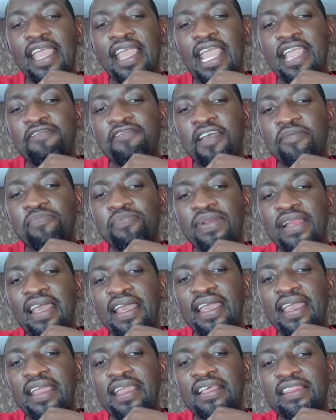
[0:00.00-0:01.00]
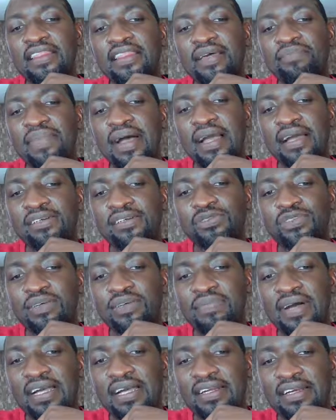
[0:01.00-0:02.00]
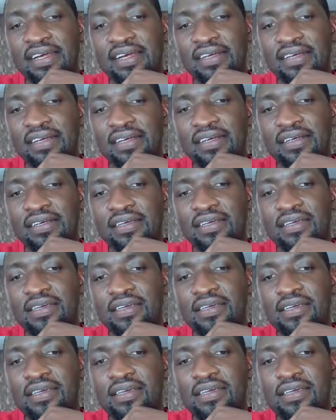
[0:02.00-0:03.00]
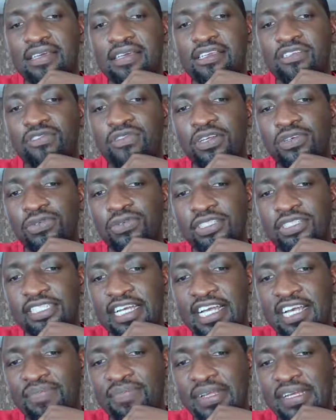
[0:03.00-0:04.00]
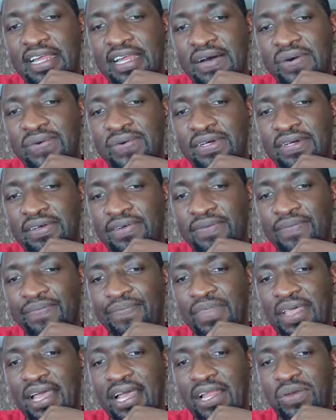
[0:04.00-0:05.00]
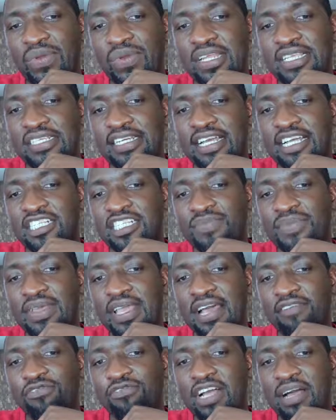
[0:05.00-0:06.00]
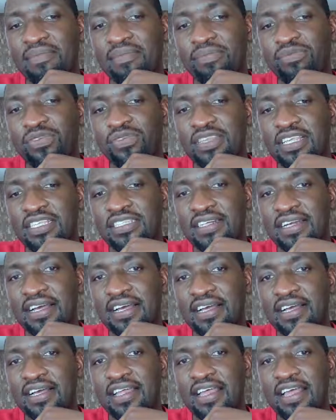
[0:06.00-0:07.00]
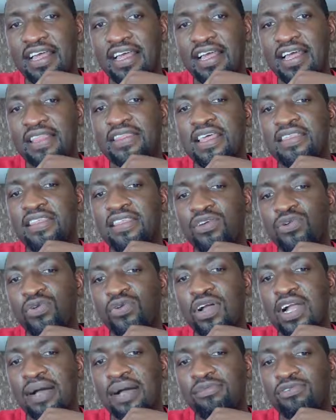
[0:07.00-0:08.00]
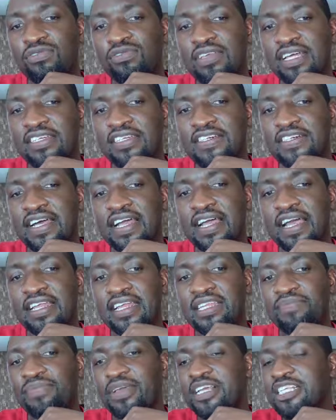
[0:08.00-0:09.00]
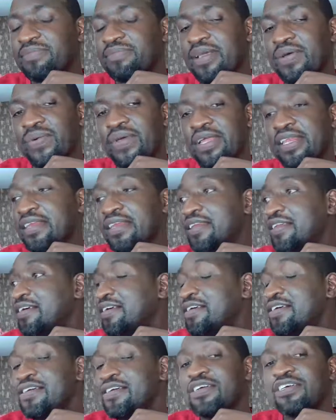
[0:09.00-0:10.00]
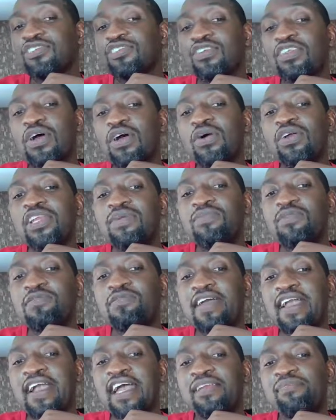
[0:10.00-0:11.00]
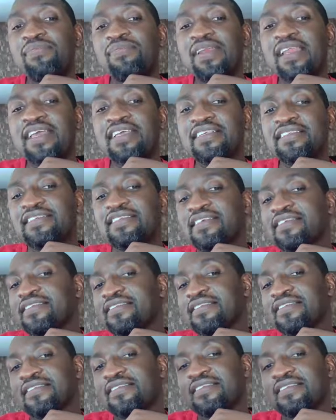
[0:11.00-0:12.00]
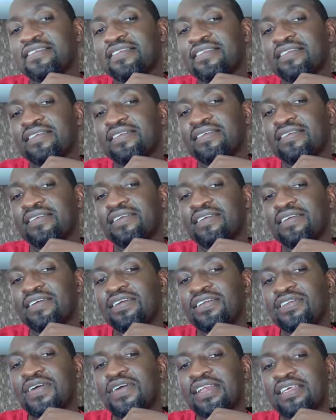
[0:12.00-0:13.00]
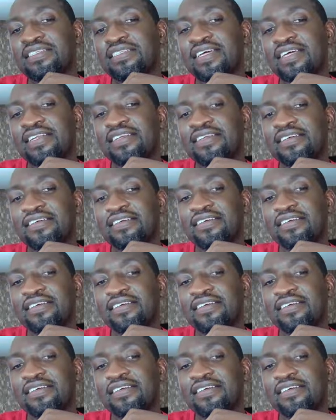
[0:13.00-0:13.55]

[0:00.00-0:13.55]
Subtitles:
If I play in the back to the back rank, he's going to check me down, and when he checks me, I have to come up to this rank. Then the rook comes to that rank and he picks me queen. So the only move I can play is this. Do you understand?